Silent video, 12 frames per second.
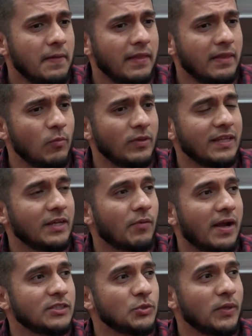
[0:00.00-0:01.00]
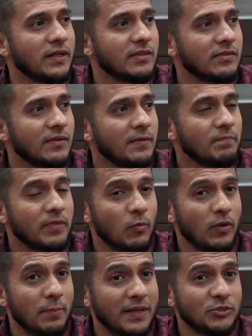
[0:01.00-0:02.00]
And then when they graduate, They
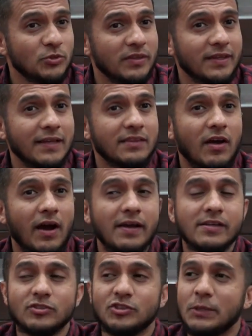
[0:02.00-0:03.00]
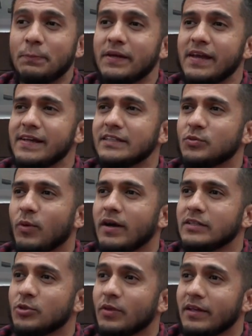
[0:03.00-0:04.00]
want to make sure they get the highest GPAs.
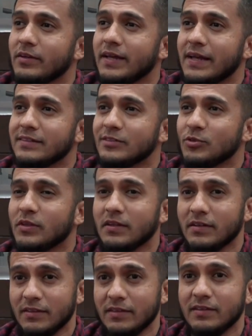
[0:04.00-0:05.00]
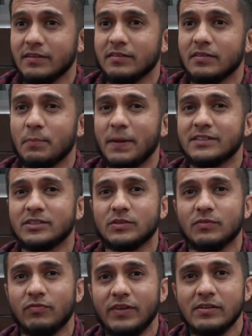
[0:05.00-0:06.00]
Why? So they can get into the
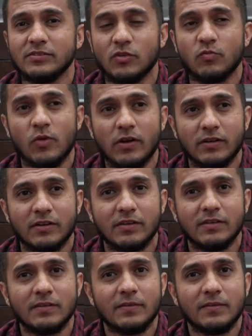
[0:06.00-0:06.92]
best fields of work.